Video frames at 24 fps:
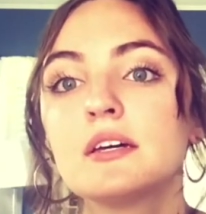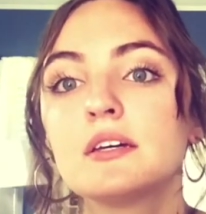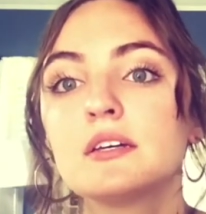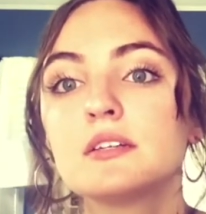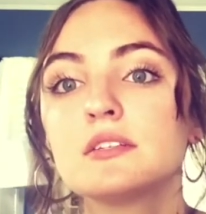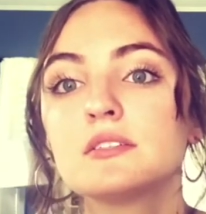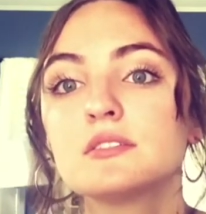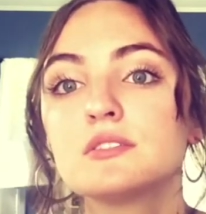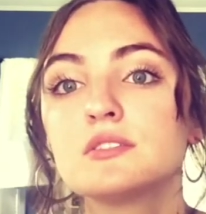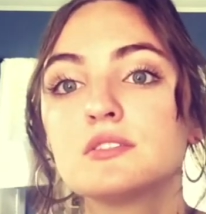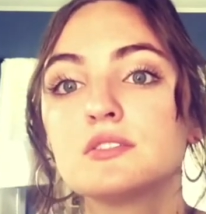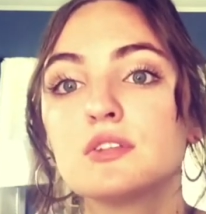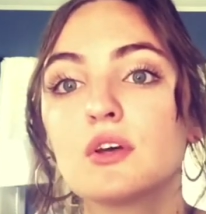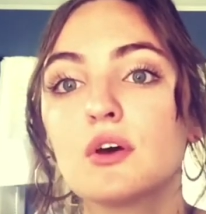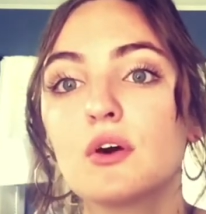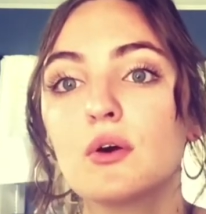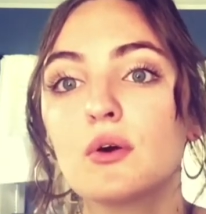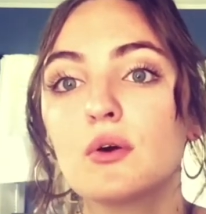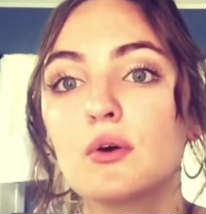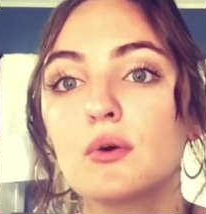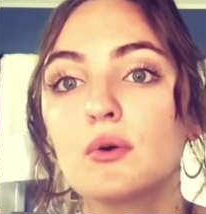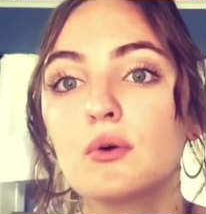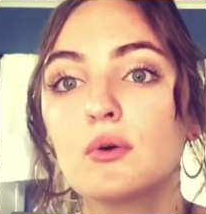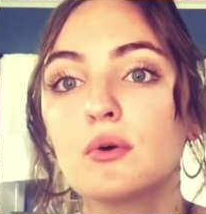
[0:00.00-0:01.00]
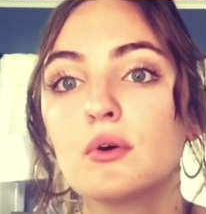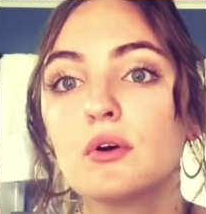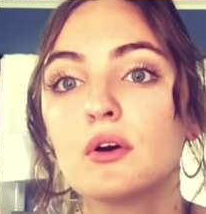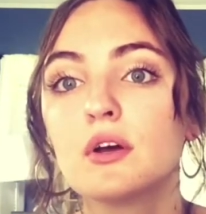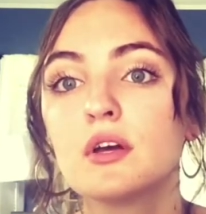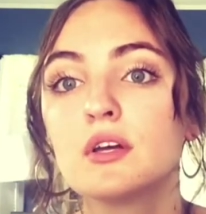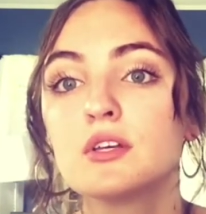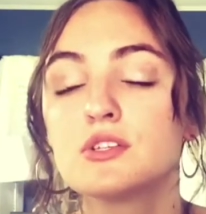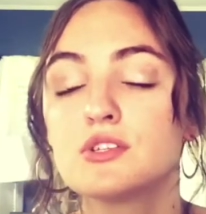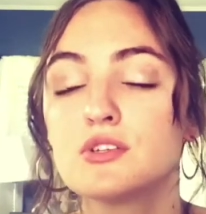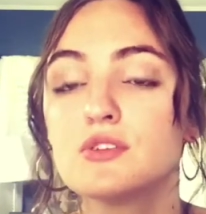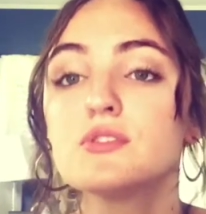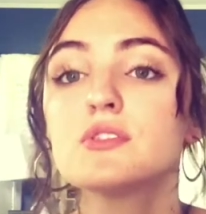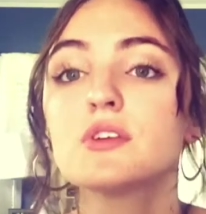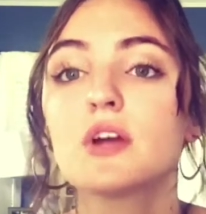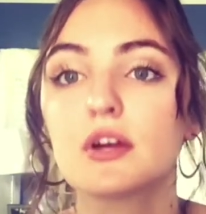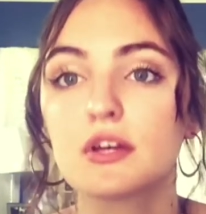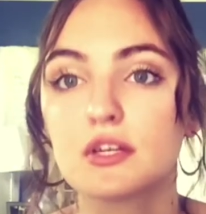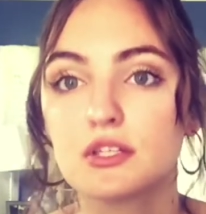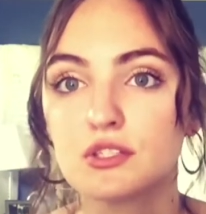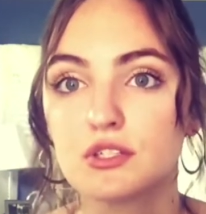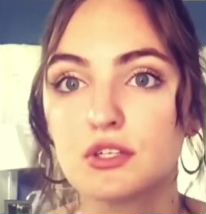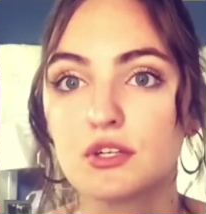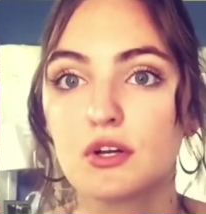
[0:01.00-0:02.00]
so she was
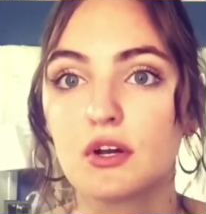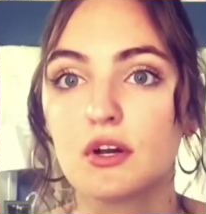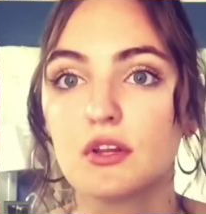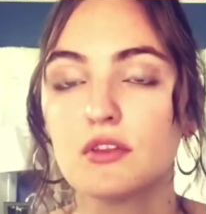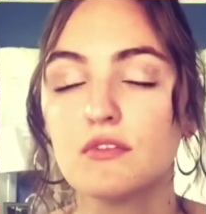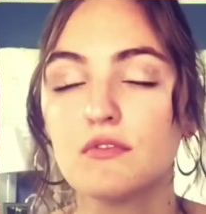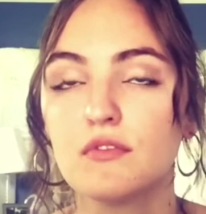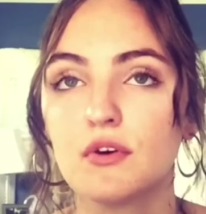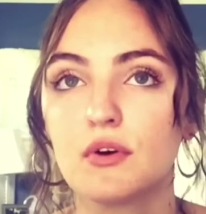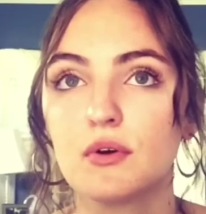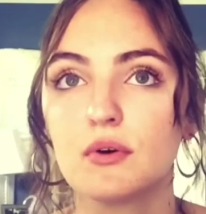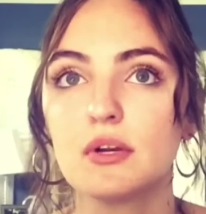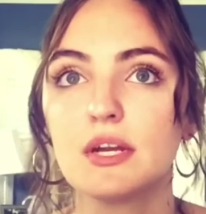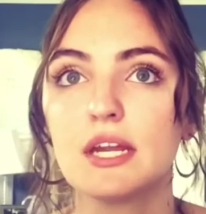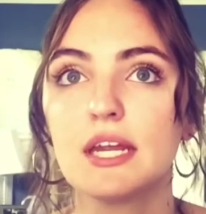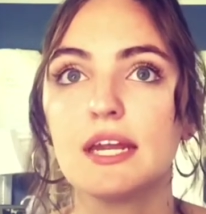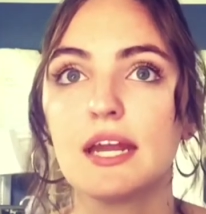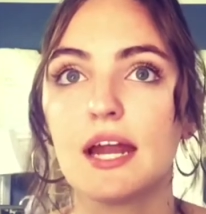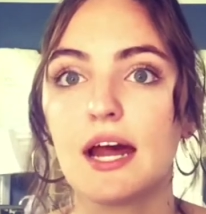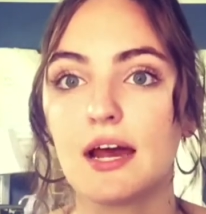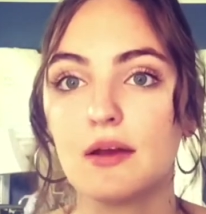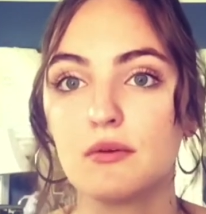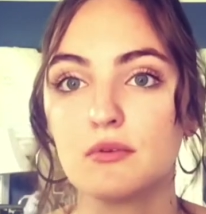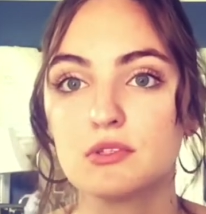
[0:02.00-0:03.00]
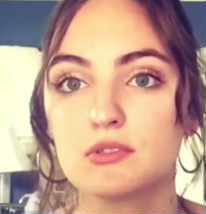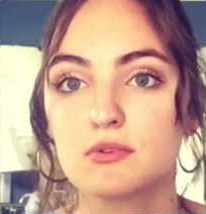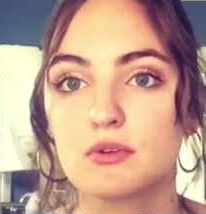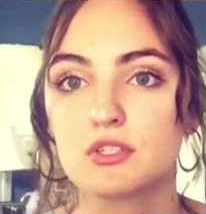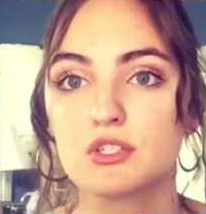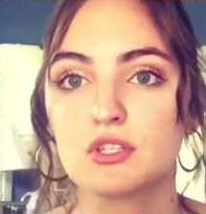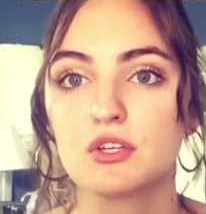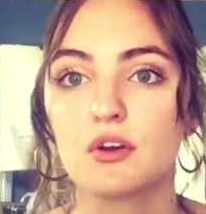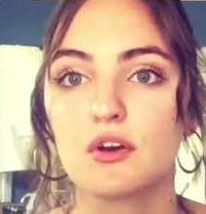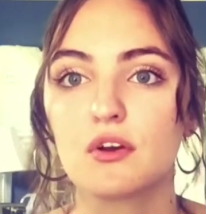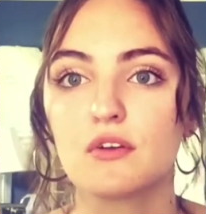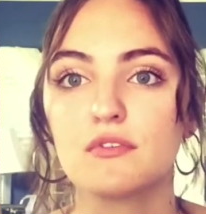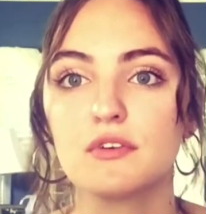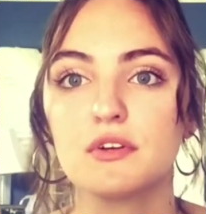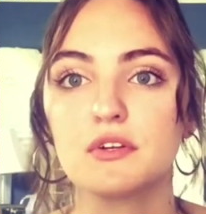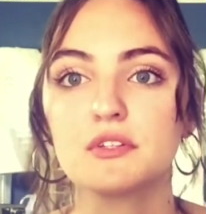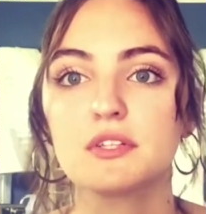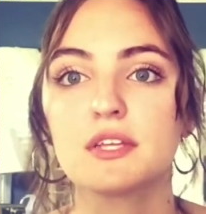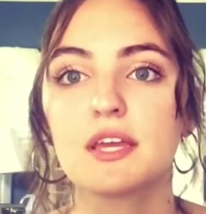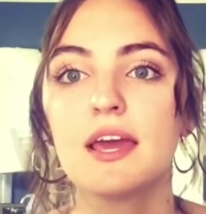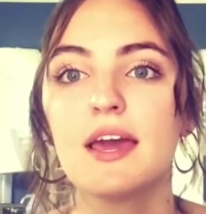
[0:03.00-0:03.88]
talking to her on the phone, and I was watching Garfield.